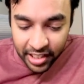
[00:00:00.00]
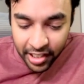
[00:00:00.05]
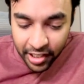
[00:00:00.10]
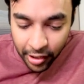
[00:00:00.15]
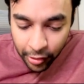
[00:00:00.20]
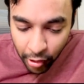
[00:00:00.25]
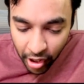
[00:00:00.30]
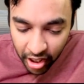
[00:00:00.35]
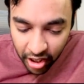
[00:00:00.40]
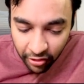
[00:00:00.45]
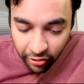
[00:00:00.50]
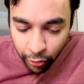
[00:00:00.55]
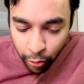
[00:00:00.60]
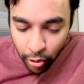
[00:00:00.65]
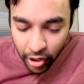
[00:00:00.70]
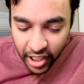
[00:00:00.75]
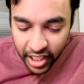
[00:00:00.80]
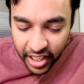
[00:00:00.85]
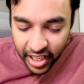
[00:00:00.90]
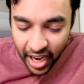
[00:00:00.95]
You get a four
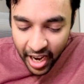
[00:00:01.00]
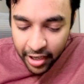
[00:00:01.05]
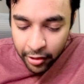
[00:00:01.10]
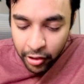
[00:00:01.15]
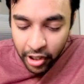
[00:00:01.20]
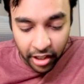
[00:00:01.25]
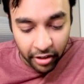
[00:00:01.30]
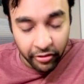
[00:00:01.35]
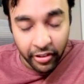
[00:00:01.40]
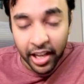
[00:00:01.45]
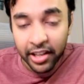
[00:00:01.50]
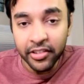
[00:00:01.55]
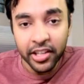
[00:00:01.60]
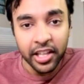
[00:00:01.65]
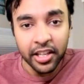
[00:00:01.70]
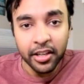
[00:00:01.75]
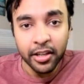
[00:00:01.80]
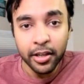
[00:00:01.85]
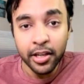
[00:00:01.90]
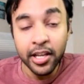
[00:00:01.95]
here and you get a five
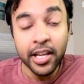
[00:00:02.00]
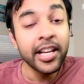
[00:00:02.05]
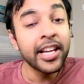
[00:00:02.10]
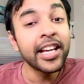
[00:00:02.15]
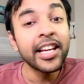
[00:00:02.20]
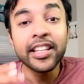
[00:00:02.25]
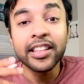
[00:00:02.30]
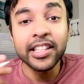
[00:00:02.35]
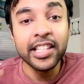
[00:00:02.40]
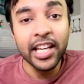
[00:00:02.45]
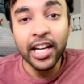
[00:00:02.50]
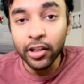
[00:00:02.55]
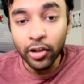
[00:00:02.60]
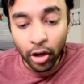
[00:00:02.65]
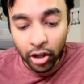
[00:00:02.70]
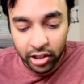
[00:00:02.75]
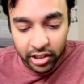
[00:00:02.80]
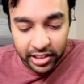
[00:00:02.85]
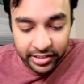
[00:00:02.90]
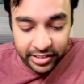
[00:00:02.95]
here. They are
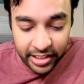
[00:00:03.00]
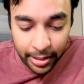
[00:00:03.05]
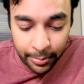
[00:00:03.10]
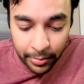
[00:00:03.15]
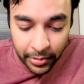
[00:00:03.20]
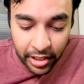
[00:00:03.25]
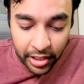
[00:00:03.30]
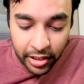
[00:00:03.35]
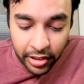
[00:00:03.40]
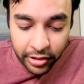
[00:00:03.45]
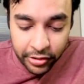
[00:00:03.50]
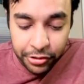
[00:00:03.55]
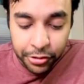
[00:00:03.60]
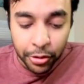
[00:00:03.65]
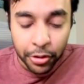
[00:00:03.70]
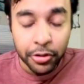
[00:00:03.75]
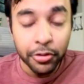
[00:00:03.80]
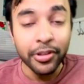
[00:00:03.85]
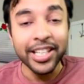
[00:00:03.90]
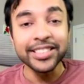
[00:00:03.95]
not the same. So
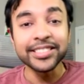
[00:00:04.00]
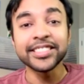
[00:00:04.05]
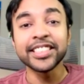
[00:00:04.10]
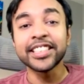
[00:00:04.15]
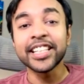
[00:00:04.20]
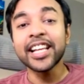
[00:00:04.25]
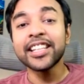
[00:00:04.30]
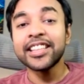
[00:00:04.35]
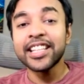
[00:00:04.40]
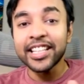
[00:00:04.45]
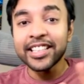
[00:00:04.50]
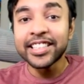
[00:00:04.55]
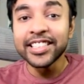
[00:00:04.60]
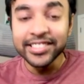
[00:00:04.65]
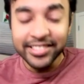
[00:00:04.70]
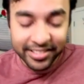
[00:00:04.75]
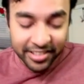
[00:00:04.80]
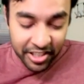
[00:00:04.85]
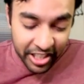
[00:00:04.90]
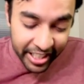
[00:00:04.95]
you can say that
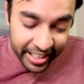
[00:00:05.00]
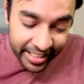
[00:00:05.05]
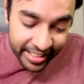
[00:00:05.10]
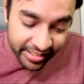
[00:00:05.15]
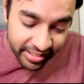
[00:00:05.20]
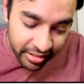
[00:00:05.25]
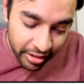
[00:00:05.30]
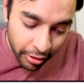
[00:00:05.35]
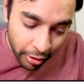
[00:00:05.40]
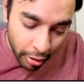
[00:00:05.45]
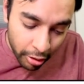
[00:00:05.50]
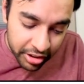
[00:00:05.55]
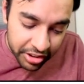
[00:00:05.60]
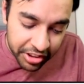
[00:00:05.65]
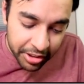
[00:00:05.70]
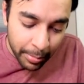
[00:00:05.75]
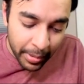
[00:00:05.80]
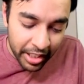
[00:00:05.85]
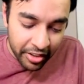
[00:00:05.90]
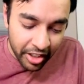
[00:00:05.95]
this tree is not
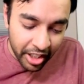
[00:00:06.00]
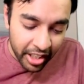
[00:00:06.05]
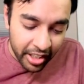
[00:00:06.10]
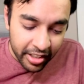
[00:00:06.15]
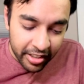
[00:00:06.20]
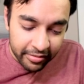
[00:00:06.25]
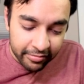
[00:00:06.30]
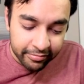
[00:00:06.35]
symmetric.